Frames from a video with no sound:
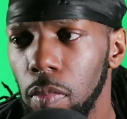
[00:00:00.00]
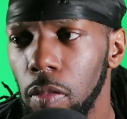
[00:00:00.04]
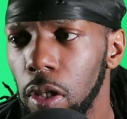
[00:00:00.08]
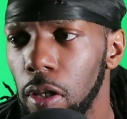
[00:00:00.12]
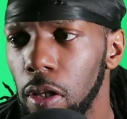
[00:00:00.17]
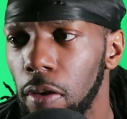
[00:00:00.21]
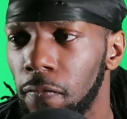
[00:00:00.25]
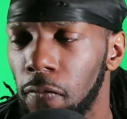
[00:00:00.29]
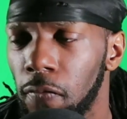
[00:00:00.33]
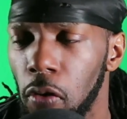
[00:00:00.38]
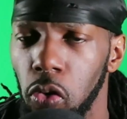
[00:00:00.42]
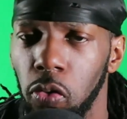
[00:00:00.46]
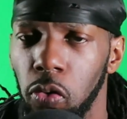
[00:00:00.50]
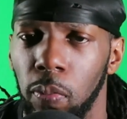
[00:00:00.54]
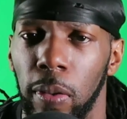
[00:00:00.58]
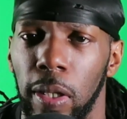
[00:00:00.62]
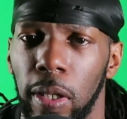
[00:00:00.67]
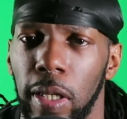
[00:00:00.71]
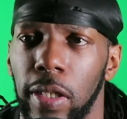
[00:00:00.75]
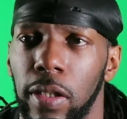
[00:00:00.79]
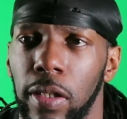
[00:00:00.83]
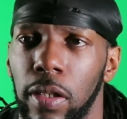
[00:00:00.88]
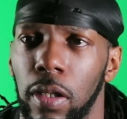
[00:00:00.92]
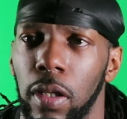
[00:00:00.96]
first
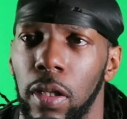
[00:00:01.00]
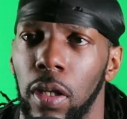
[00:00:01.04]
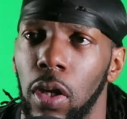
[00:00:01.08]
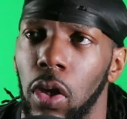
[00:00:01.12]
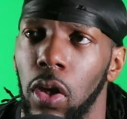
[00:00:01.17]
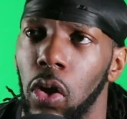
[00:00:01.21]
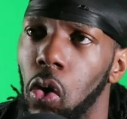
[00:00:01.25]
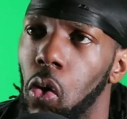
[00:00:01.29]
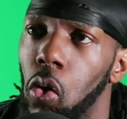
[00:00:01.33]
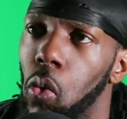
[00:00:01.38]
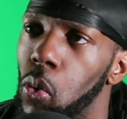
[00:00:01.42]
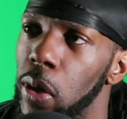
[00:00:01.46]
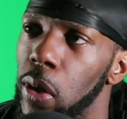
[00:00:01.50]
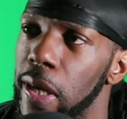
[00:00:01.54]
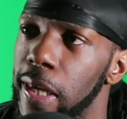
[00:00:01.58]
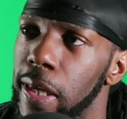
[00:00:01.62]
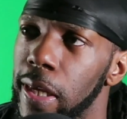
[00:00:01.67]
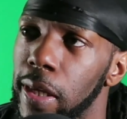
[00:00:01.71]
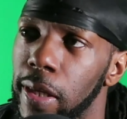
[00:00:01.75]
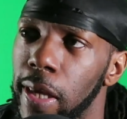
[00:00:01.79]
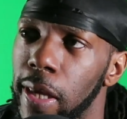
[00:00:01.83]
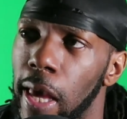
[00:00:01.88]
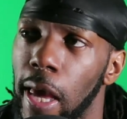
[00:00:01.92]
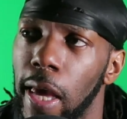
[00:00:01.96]
place we
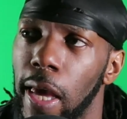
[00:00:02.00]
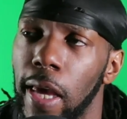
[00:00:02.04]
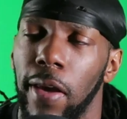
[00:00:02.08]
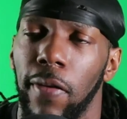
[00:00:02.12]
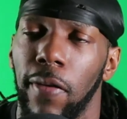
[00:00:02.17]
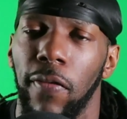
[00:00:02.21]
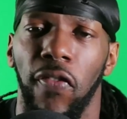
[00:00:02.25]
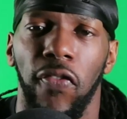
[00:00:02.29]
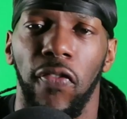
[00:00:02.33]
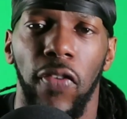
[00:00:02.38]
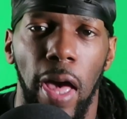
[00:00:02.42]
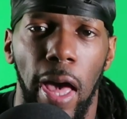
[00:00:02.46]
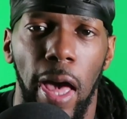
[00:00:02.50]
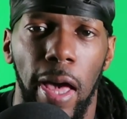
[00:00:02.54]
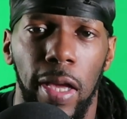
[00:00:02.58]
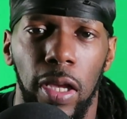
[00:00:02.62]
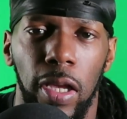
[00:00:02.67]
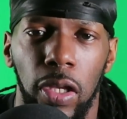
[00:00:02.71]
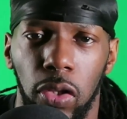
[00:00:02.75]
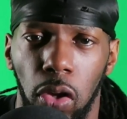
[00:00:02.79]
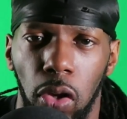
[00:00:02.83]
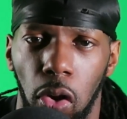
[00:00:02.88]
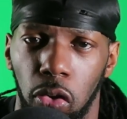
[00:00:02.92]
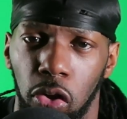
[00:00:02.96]
gain fat is
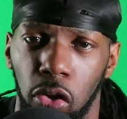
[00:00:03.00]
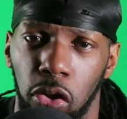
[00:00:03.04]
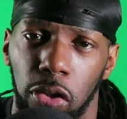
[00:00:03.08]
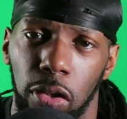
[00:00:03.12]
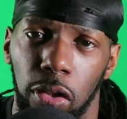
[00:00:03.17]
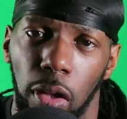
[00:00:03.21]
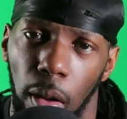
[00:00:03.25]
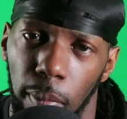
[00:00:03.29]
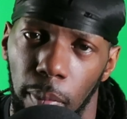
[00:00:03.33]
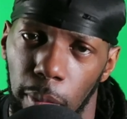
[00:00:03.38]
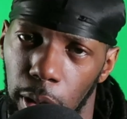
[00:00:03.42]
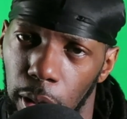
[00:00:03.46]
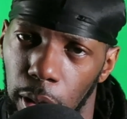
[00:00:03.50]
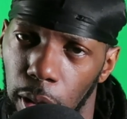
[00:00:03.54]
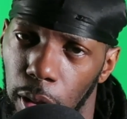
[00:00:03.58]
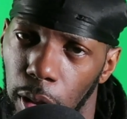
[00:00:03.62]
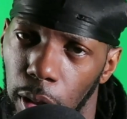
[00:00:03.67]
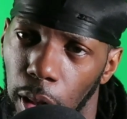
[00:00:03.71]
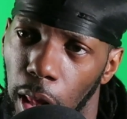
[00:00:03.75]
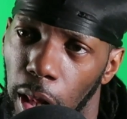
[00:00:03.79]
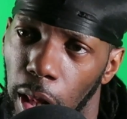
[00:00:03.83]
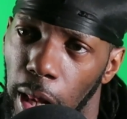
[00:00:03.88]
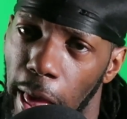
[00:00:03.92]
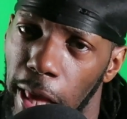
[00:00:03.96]
our stomach.
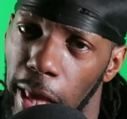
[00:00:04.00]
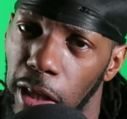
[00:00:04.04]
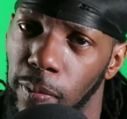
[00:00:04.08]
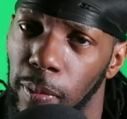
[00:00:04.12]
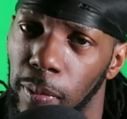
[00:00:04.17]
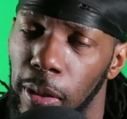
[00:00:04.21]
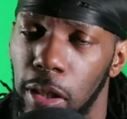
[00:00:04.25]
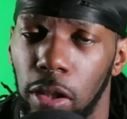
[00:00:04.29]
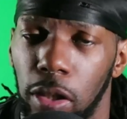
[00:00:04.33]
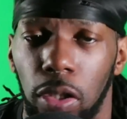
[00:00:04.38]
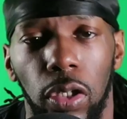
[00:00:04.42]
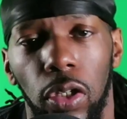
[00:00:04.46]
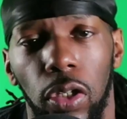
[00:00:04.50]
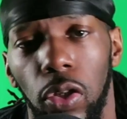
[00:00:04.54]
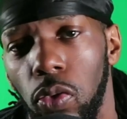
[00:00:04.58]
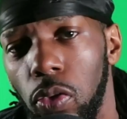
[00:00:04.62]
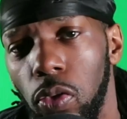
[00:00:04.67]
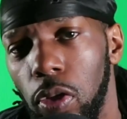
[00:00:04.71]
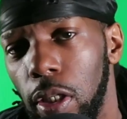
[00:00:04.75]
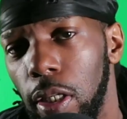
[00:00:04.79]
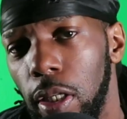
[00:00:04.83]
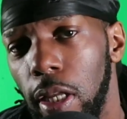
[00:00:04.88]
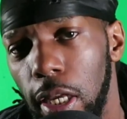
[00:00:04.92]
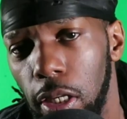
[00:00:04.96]
Last place to lose it
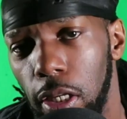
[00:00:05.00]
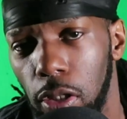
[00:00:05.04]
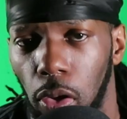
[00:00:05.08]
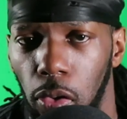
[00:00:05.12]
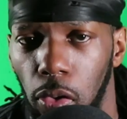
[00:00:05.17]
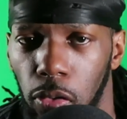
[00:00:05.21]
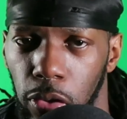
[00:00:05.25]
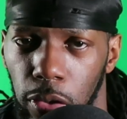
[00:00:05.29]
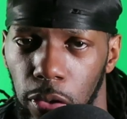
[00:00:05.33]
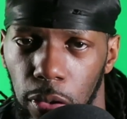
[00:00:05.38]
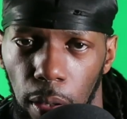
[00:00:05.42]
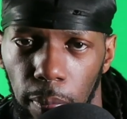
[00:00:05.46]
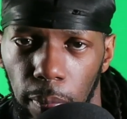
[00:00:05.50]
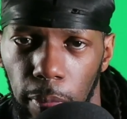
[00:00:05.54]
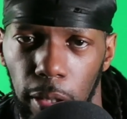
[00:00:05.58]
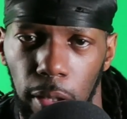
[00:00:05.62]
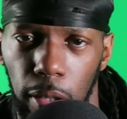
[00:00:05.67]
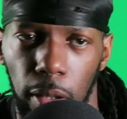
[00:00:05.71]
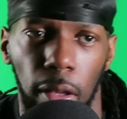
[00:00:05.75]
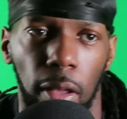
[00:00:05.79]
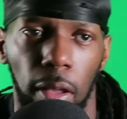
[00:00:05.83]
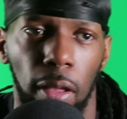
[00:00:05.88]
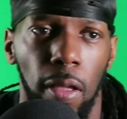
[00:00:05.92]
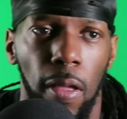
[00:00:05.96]
is our stomach.
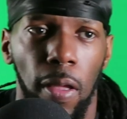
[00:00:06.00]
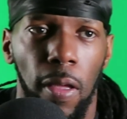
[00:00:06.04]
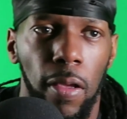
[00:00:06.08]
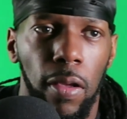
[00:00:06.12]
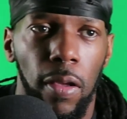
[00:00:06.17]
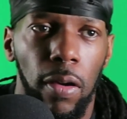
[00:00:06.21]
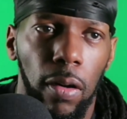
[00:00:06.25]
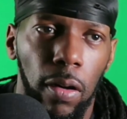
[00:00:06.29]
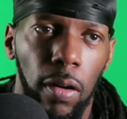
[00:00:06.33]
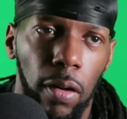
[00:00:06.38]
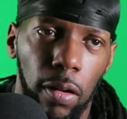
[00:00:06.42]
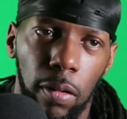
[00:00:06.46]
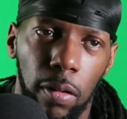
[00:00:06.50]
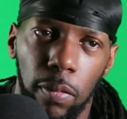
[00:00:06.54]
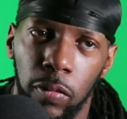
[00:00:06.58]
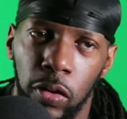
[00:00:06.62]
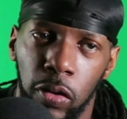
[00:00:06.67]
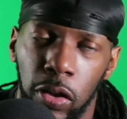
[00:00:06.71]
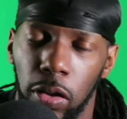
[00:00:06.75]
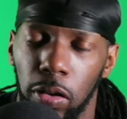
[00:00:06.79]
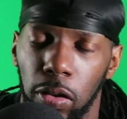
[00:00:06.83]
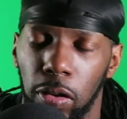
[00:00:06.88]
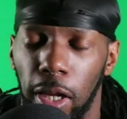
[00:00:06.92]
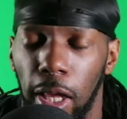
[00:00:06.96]

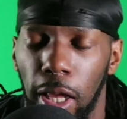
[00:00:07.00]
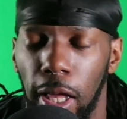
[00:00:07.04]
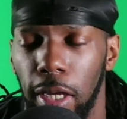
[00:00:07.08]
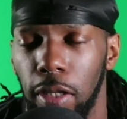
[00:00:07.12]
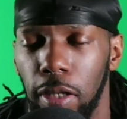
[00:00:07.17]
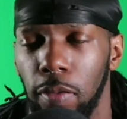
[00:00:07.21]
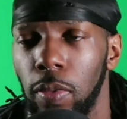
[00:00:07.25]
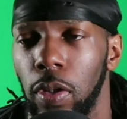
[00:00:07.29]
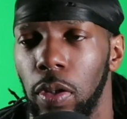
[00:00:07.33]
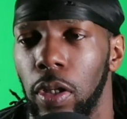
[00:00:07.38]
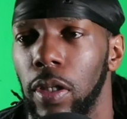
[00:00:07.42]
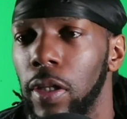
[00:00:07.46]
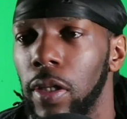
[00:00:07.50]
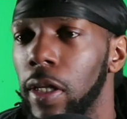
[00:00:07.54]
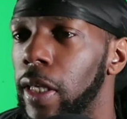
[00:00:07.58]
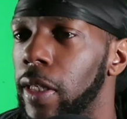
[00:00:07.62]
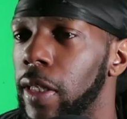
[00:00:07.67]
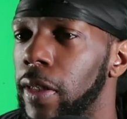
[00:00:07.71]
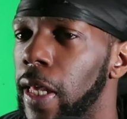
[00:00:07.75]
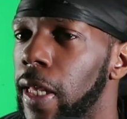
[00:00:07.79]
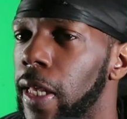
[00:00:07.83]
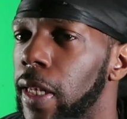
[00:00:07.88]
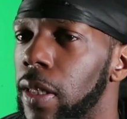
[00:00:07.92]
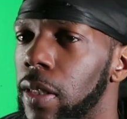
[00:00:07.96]
Generalized, but
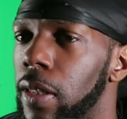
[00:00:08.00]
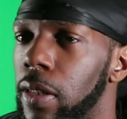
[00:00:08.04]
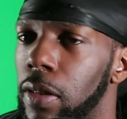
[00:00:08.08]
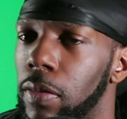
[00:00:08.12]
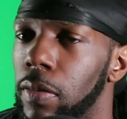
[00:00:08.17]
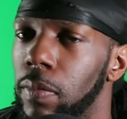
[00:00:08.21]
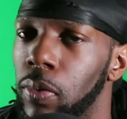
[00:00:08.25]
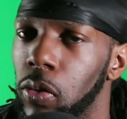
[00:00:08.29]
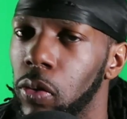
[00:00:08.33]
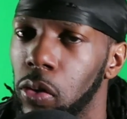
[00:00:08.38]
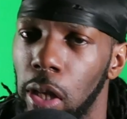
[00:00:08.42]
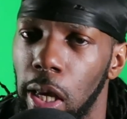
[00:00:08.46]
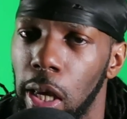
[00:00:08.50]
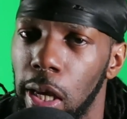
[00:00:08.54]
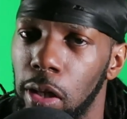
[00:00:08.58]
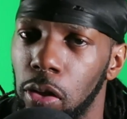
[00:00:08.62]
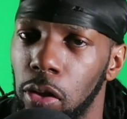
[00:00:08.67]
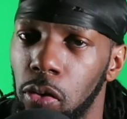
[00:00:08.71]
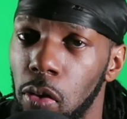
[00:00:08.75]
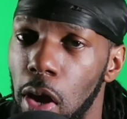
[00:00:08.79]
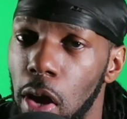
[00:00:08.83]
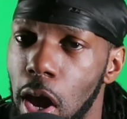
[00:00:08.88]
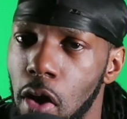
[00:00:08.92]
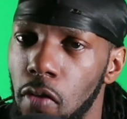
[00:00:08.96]
that doesn't pertain to
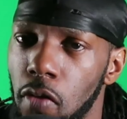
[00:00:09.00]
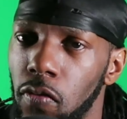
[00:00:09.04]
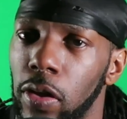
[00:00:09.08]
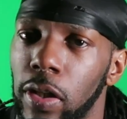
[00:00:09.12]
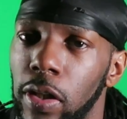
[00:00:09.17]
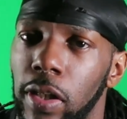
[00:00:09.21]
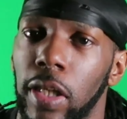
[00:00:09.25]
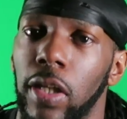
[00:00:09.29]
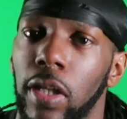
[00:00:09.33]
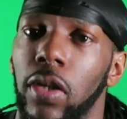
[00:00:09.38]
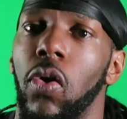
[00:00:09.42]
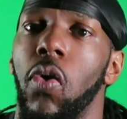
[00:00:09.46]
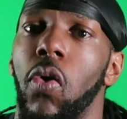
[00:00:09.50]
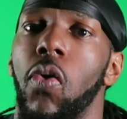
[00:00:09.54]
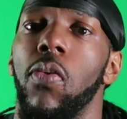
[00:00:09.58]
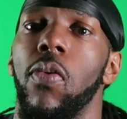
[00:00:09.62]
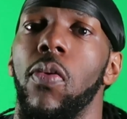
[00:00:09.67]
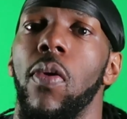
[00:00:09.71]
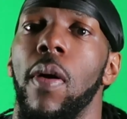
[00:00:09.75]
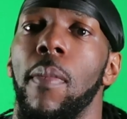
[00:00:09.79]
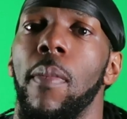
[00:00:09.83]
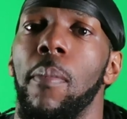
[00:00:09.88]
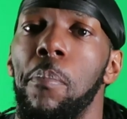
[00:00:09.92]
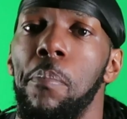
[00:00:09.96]
every single
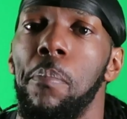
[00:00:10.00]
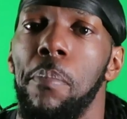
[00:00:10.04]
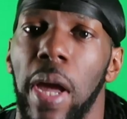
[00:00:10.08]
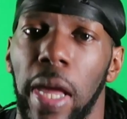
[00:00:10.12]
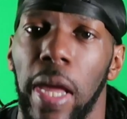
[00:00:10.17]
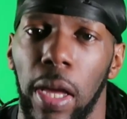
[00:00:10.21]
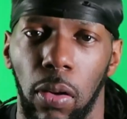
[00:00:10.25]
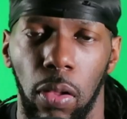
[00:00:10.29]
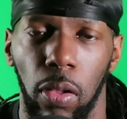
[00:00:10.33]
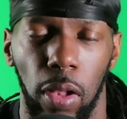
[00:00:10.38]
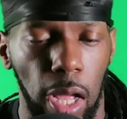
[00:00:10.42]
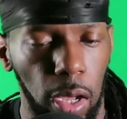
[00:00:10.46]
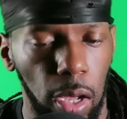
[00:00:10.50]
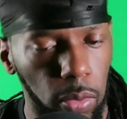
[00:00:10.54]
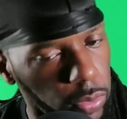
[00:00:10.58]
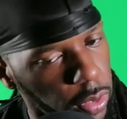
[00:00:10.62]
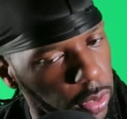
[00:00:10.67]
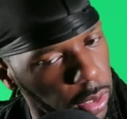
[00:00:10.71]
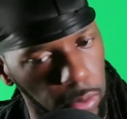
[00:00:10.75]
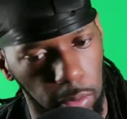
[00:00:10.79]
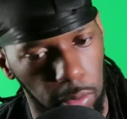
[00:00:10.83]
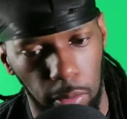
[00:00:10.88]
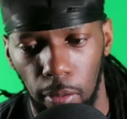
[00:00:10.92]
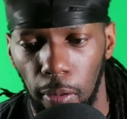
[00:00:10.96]
male out
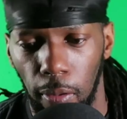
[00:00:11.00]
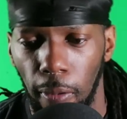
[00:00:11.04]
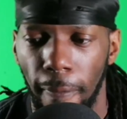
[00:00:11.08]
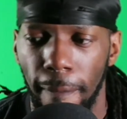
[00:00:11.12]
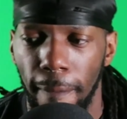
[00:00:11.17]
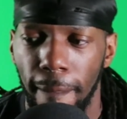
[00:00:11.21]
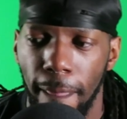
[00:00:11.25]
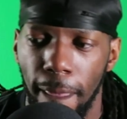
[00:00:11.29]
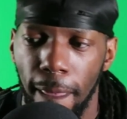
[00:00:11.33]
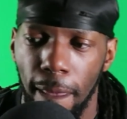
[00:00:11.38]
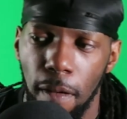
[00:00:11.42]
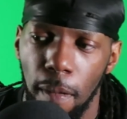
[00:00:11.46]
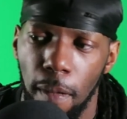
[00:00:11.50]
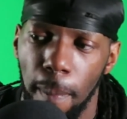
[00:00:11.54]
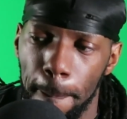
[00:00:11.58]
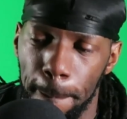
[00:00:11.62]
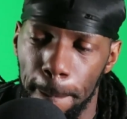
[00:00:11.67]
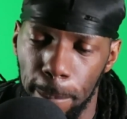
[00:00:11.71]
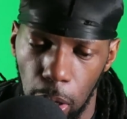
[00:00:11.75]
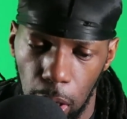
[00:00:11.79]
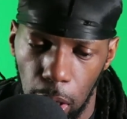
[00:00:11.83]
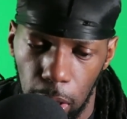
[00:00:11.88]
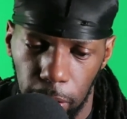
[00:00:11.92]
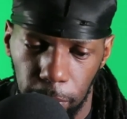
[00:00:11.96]
there.
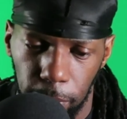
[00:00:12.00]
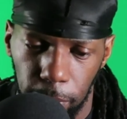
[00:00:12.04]
But